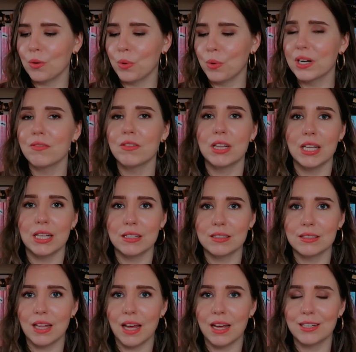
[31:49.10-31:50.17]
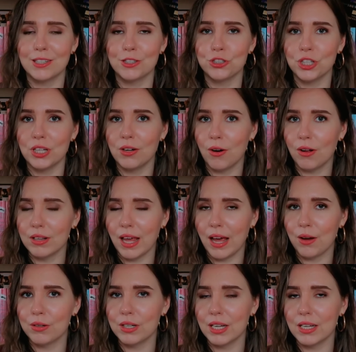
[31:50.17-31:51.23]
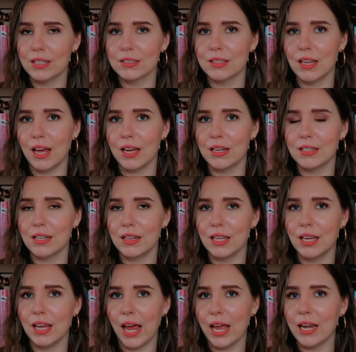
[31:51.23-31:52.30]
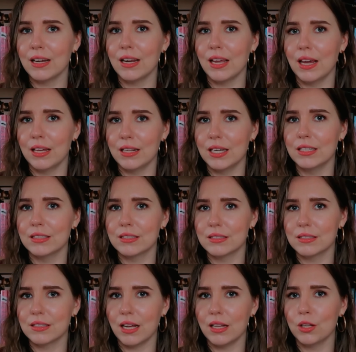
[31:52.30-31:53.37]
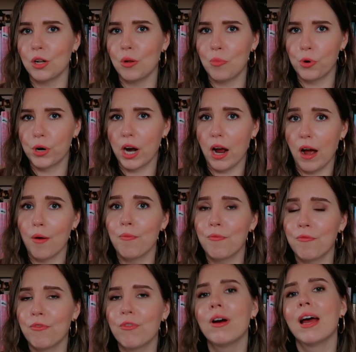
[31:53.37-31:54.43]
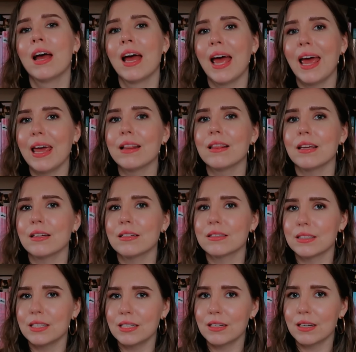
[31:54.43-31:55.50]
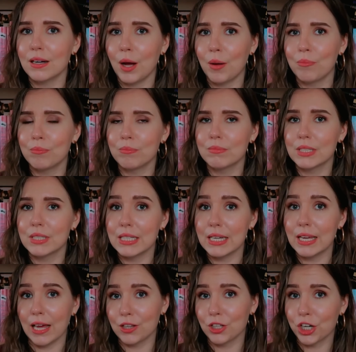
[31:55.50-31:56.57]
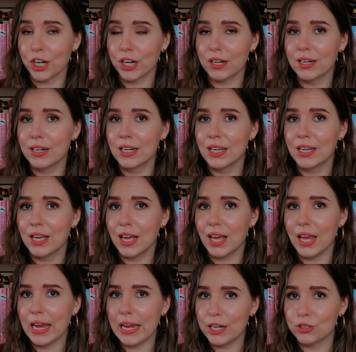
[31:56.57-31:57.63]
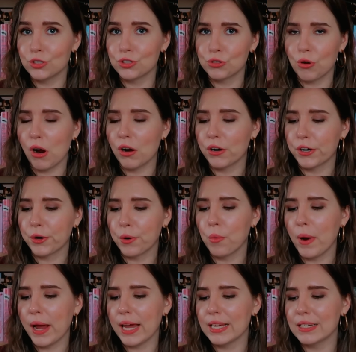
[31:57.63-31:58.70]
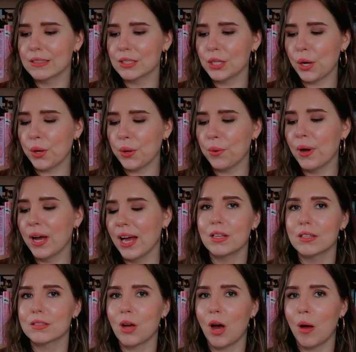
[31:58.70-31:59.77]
one of the things that she called out is that the ending needs a little more oomph and things need to come together in a stronger way. So this